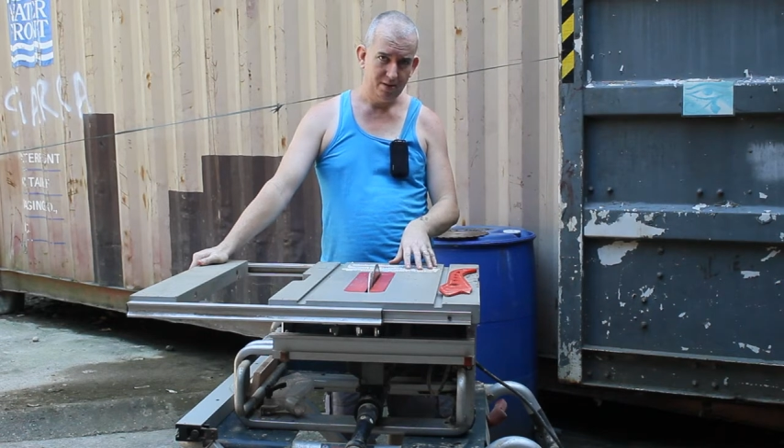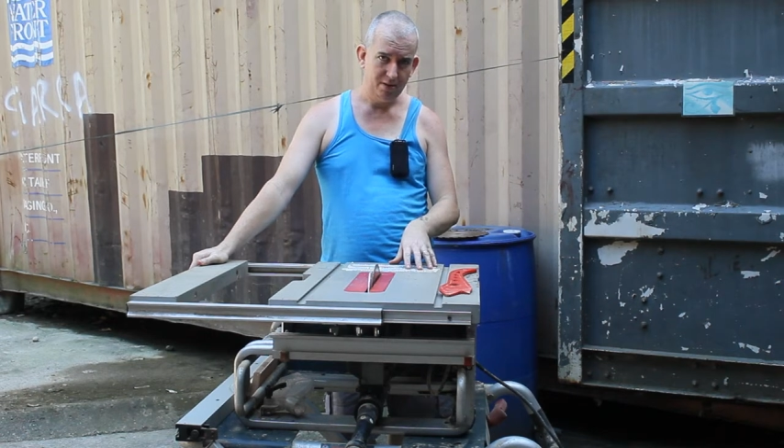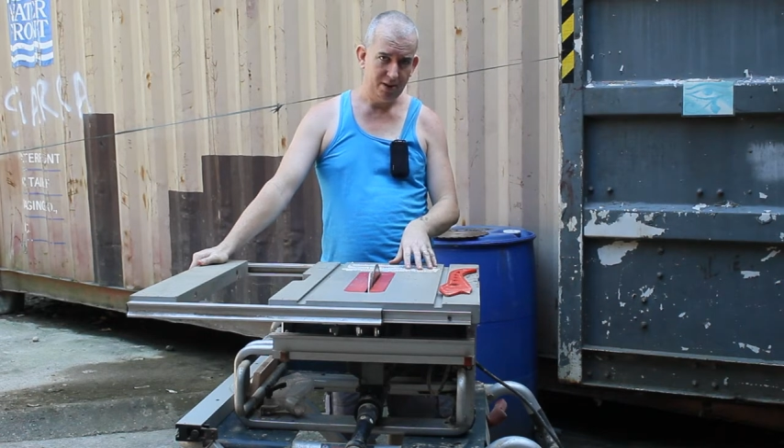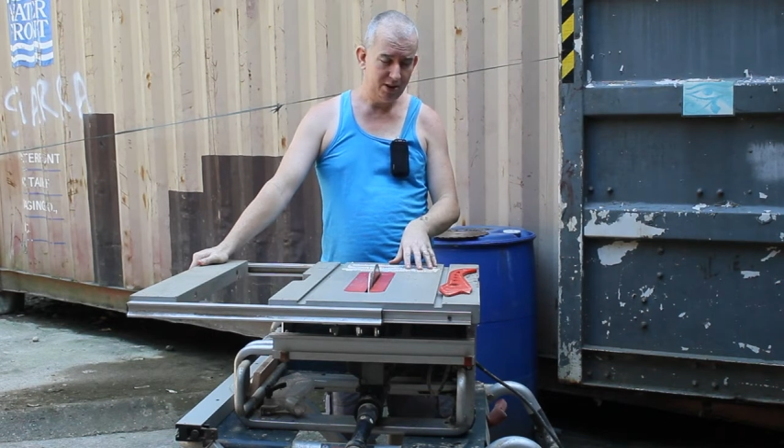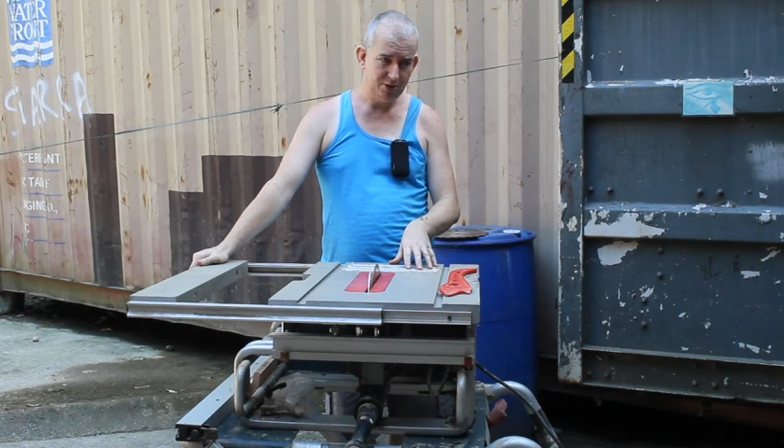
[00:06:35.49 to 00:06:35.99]

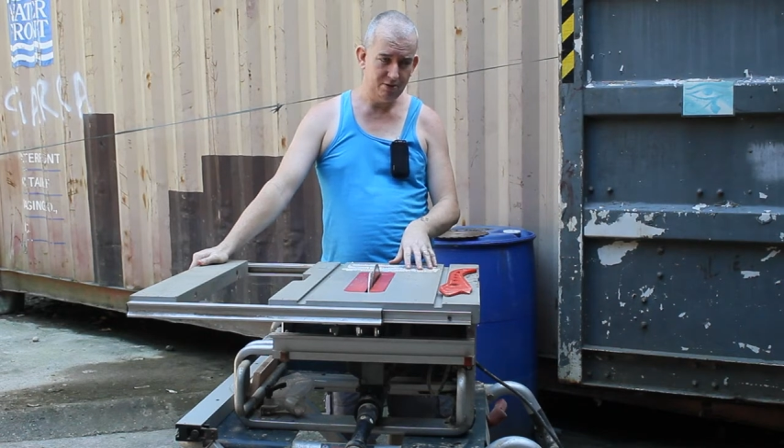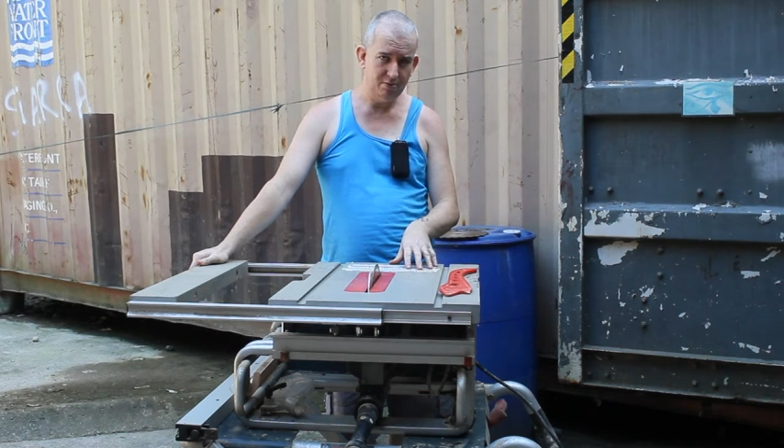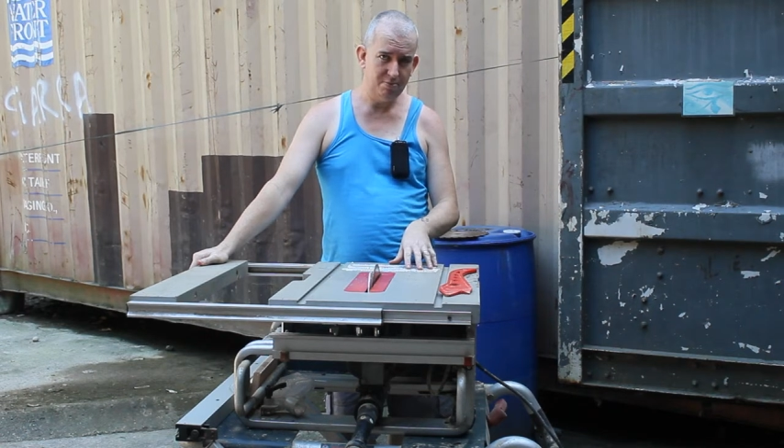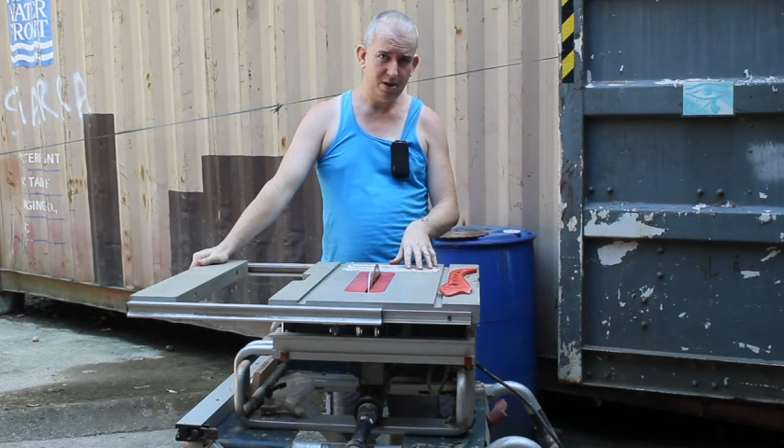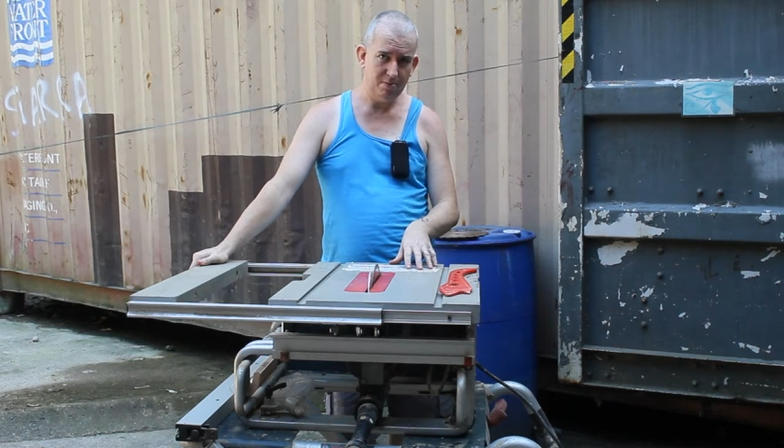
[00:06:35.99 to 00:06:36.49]
then that's your
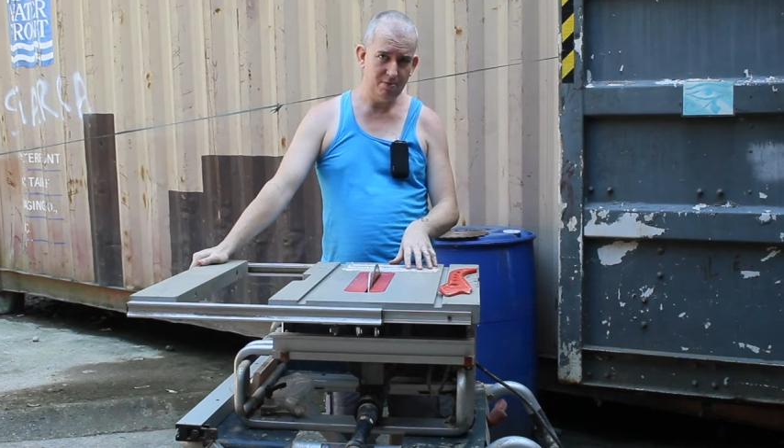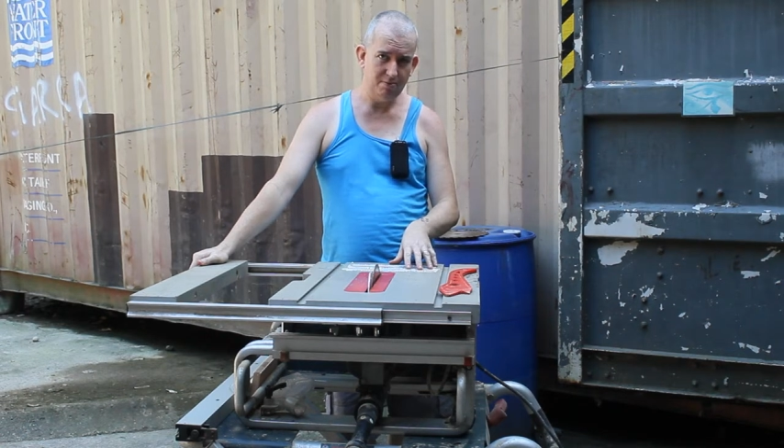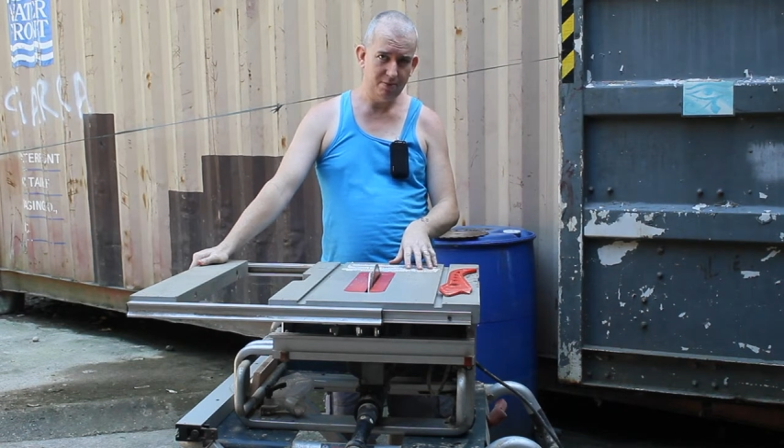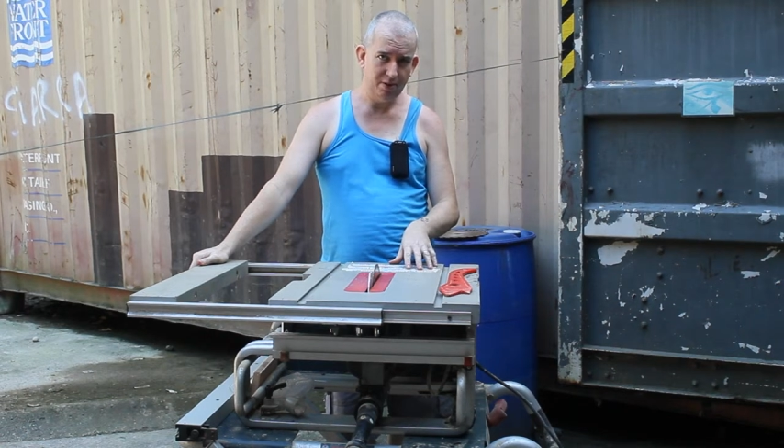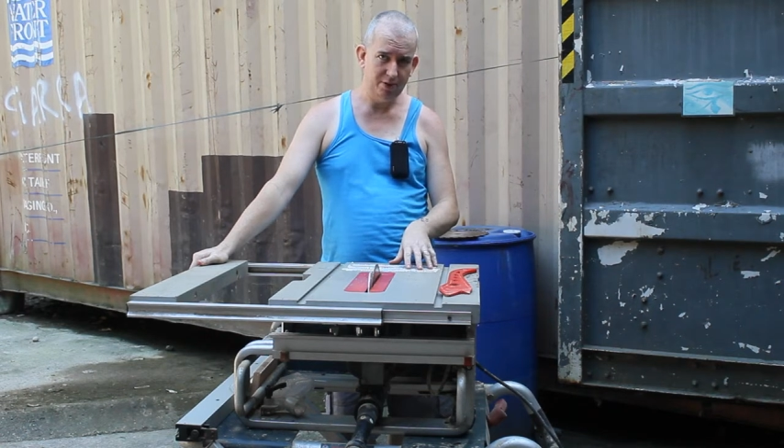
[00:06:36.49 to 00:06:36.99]
own problem.
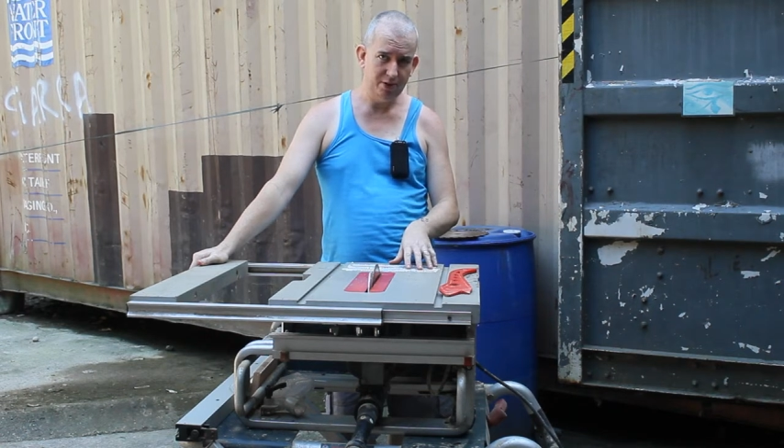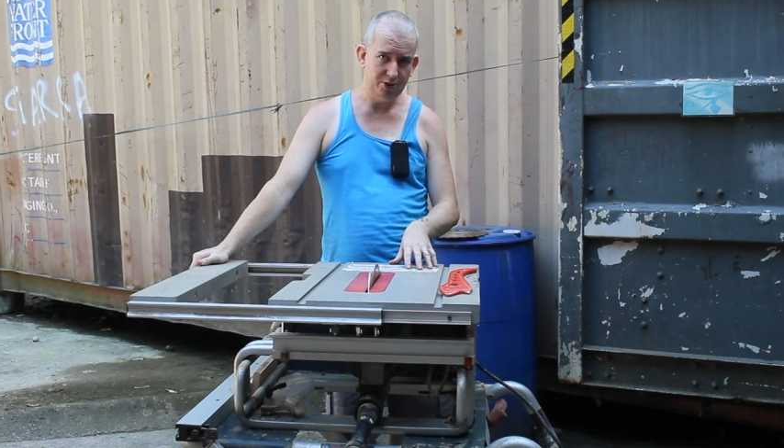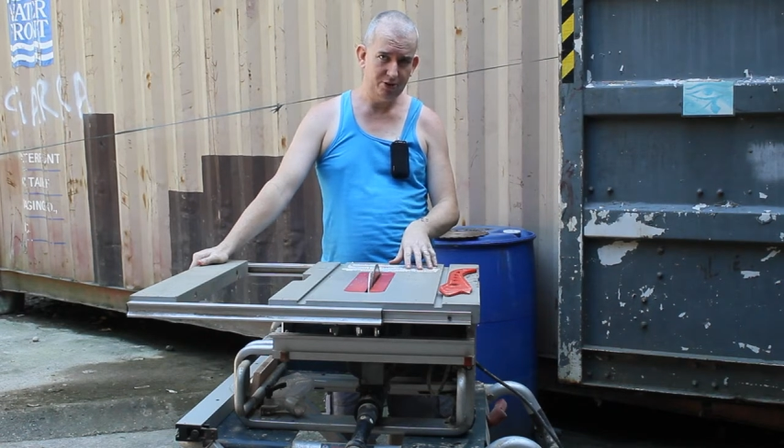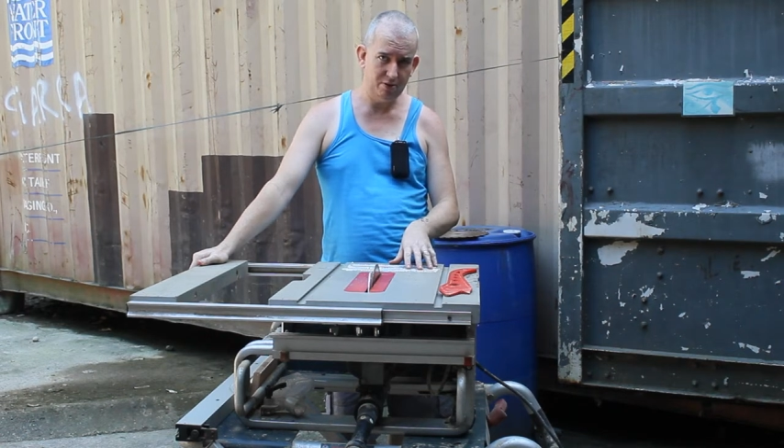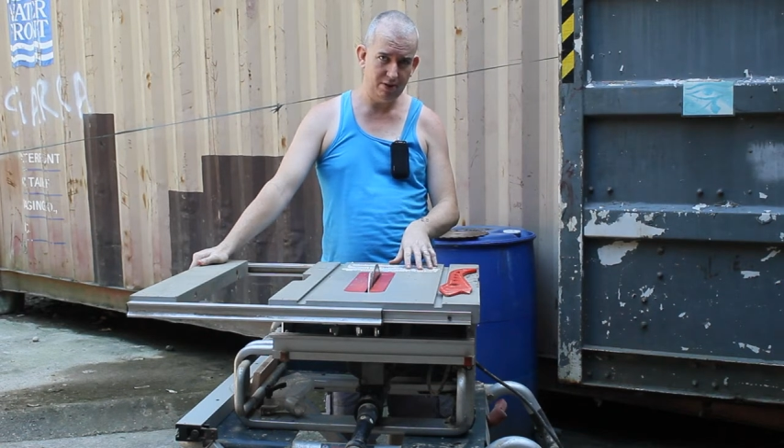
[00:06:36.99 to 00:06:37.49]
If you
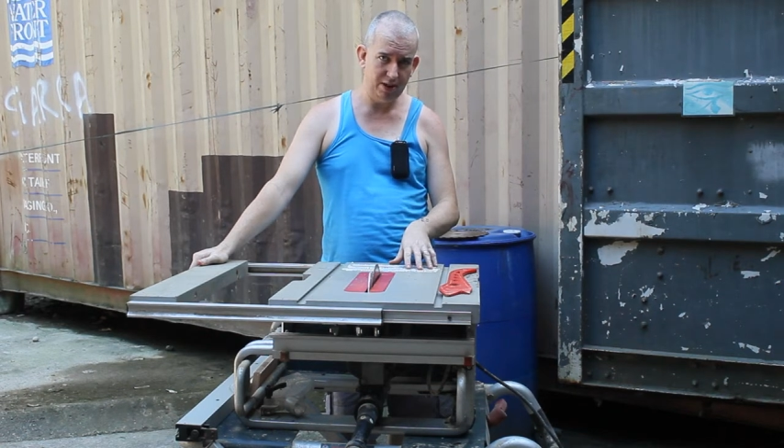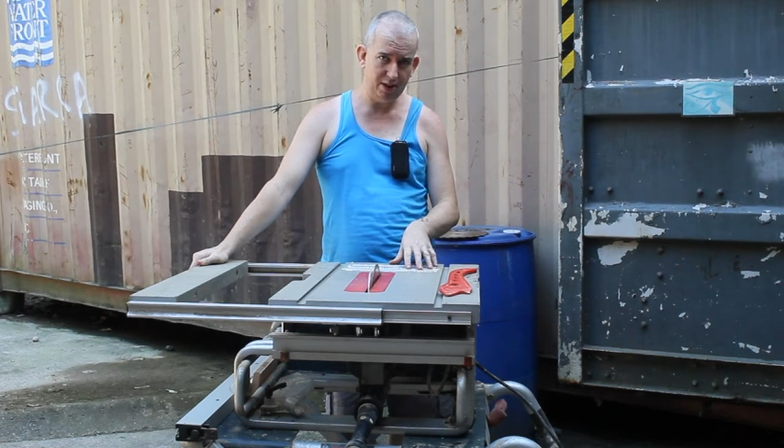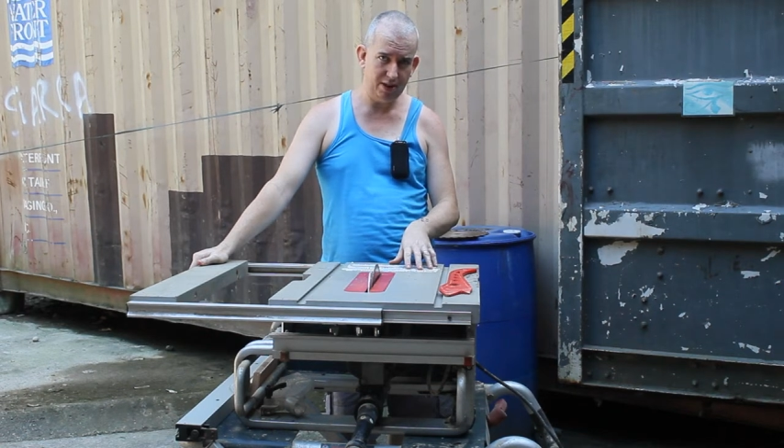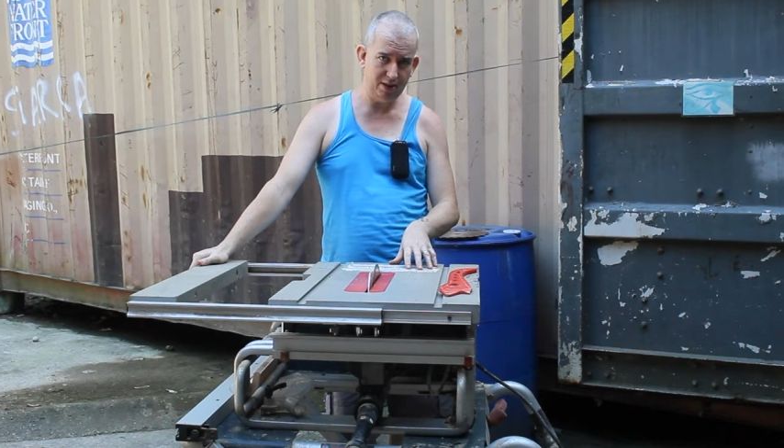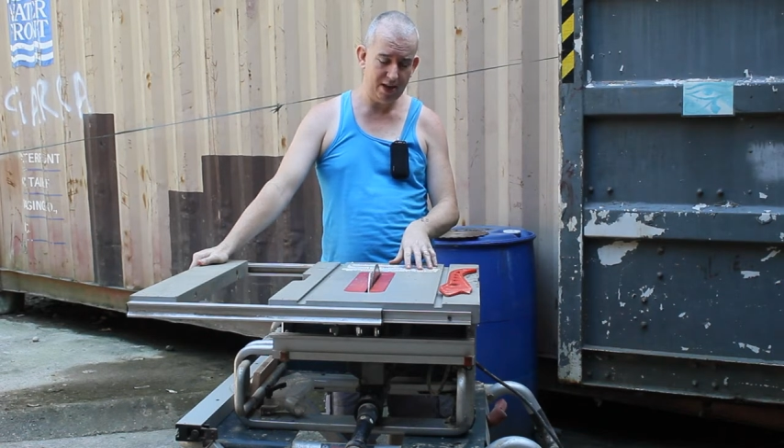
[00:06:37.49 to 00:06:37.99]
destroy it
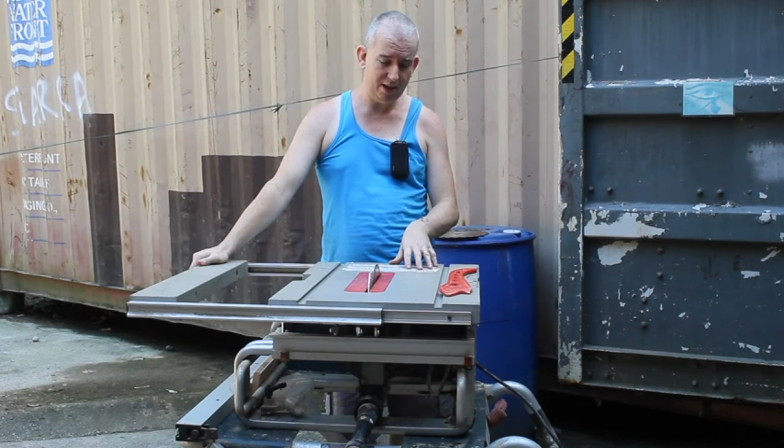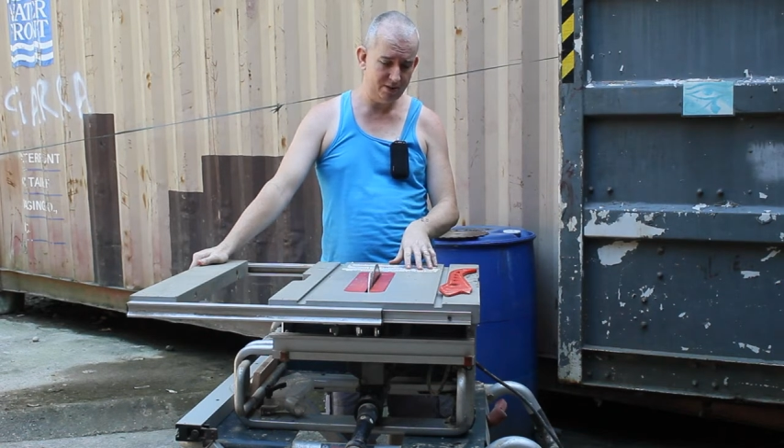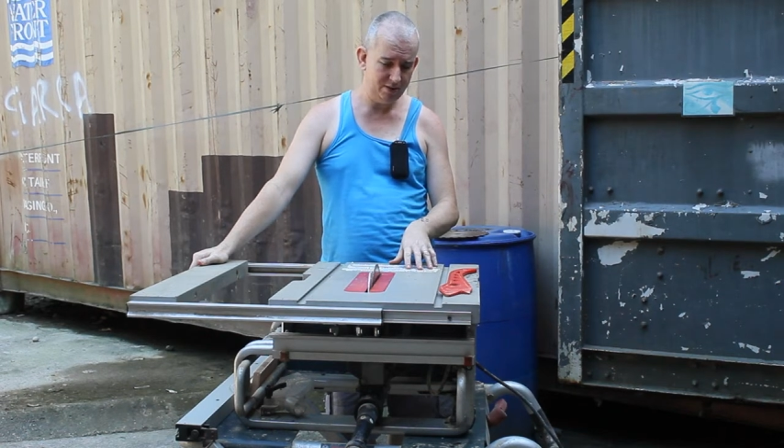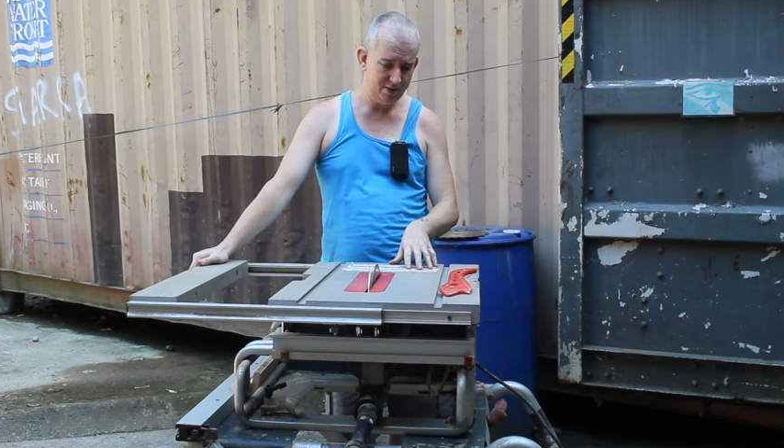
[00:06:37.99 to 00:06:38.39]
like that,